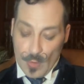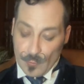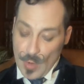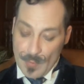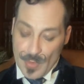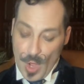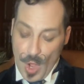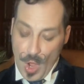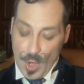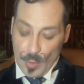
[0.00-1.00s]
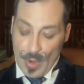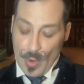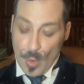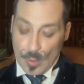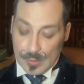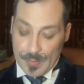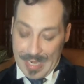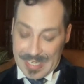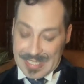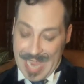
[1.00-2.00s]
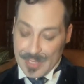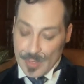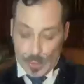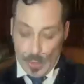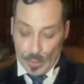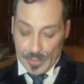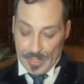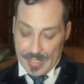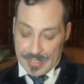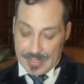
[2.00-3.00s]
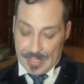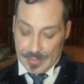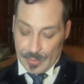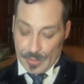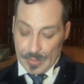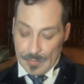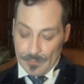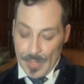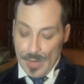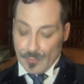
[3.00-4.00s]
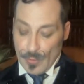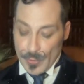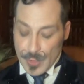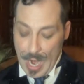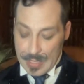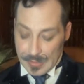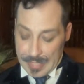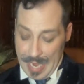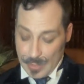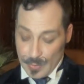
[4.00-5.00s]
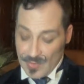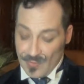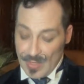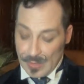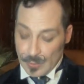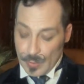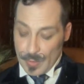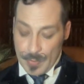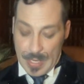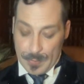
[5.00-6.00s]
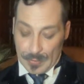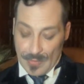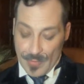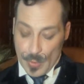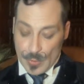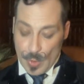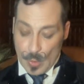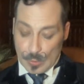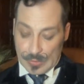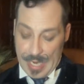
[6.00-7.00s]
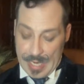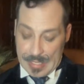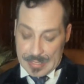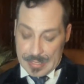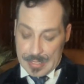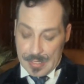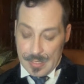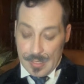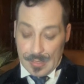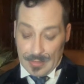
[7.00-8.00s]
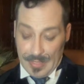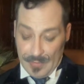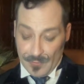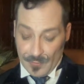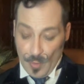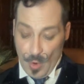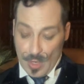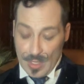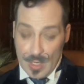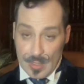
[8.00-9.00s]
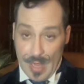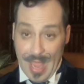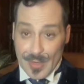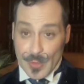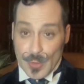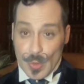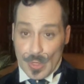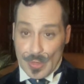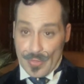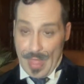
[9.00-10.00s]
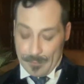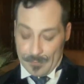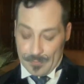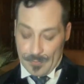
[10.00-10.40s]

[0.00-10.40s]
from the hall where old men sat on Hercules Dillner, for the child's head was filled with the people of those old days. It lived for and adored them.